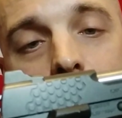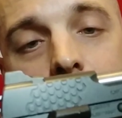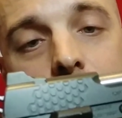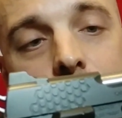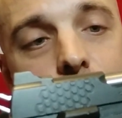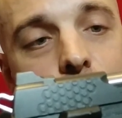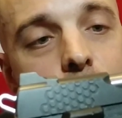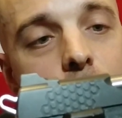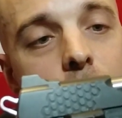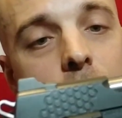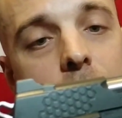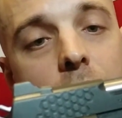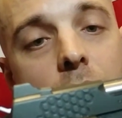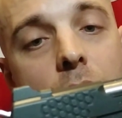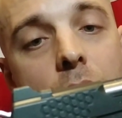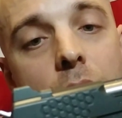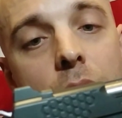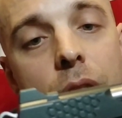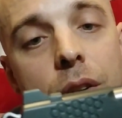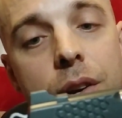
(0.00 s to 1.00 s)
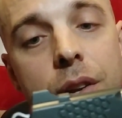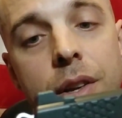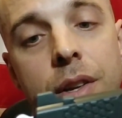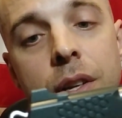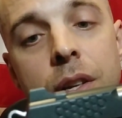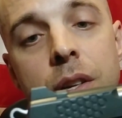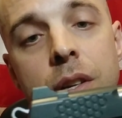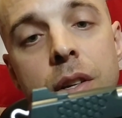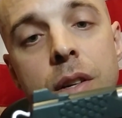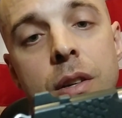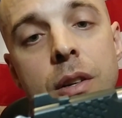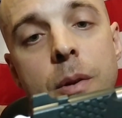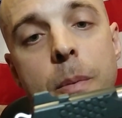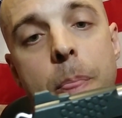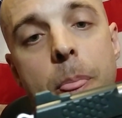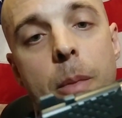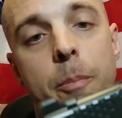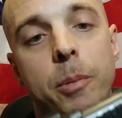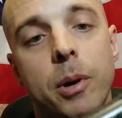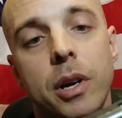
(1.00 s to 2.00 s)
It feels really hard.
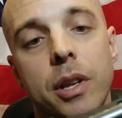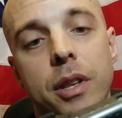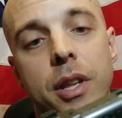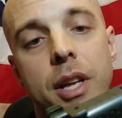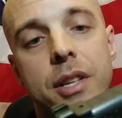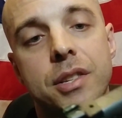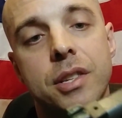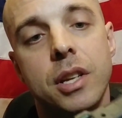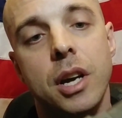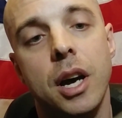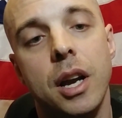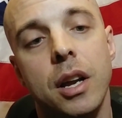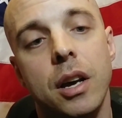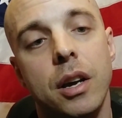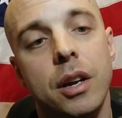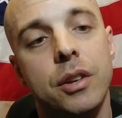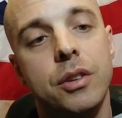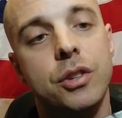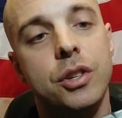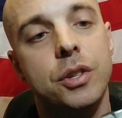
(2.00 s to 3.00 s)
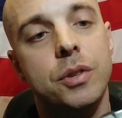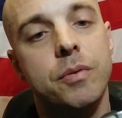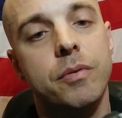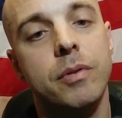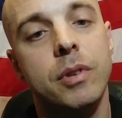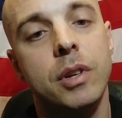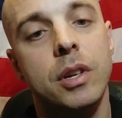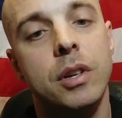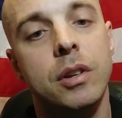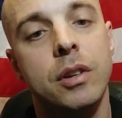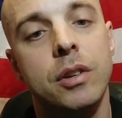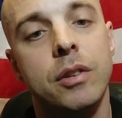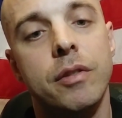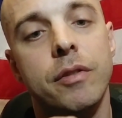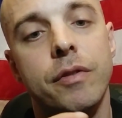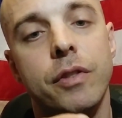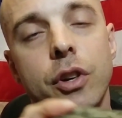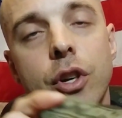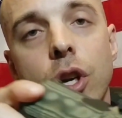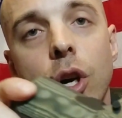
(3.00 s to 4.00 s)
But that's not on, just
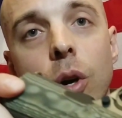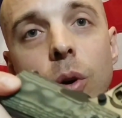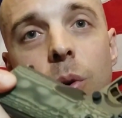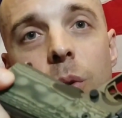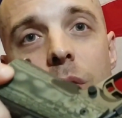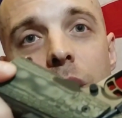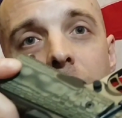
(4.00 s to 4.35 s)
for note,